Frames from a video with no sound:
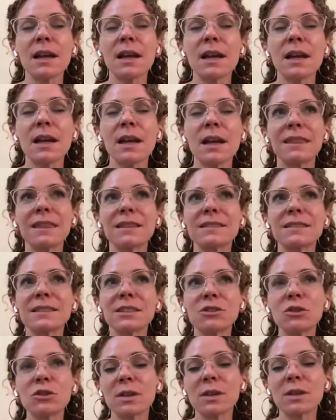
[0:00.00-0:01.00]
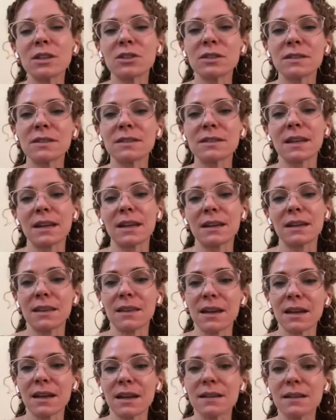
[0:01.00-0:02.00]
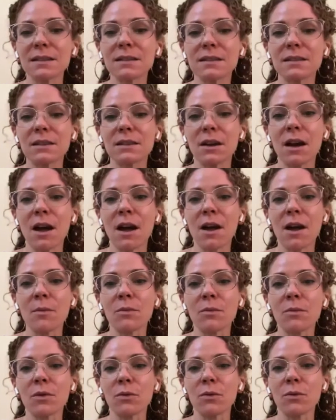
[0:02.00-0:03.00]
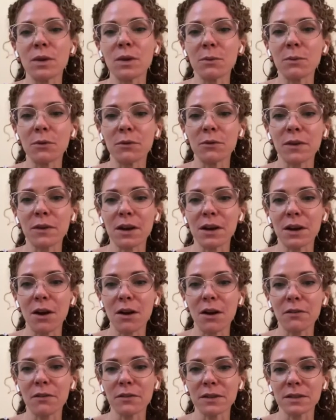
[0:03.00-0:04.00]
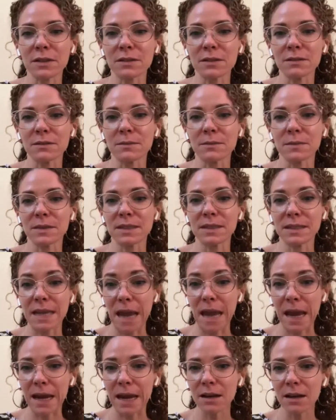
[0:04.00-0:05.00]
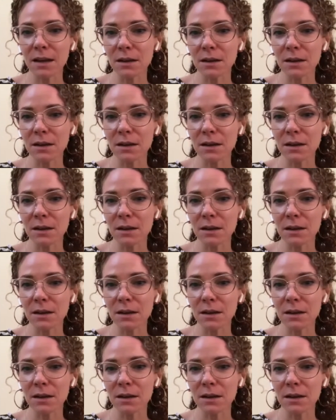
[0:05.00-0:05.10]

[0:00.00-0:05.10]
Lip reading: In situations like this, we will very often stay,